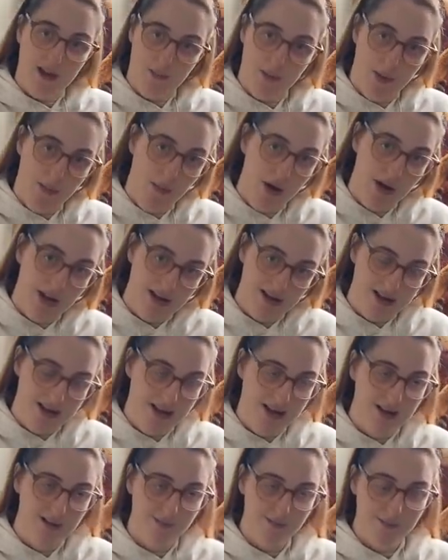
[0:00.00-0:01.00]
and be
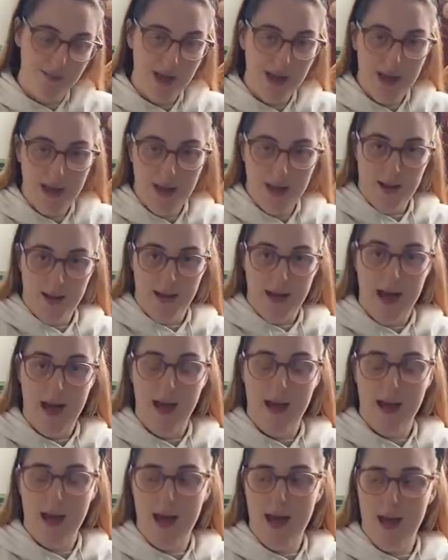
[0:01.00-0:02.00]
monitored.
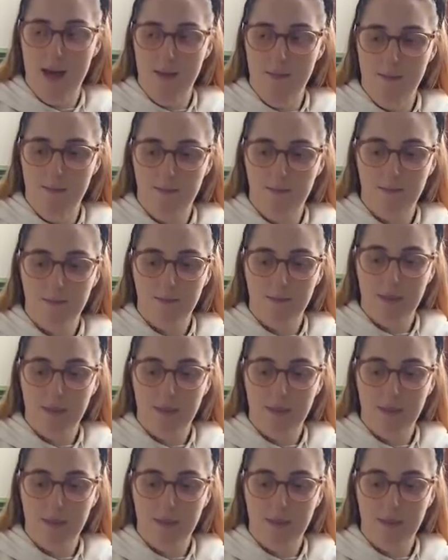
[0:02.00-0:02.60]
And